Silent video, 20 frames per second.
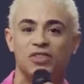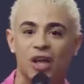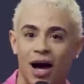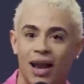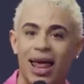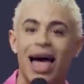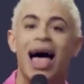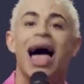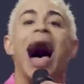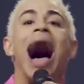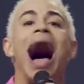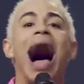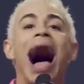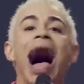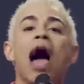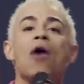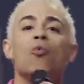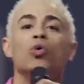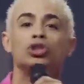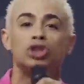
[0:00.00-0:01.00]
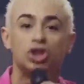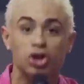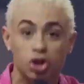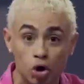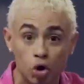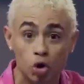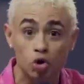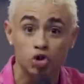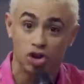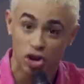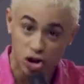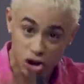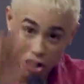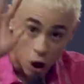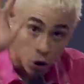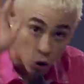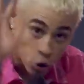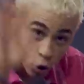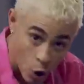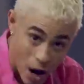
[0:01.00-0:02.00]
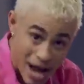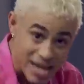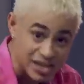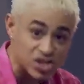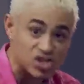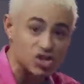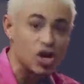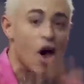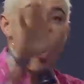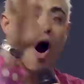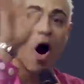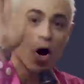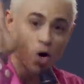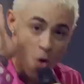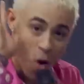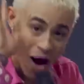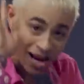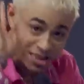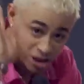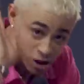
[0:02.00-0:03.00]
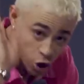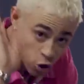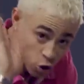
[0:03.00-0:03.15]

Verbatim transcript: you have done. I will choose to show grace on who I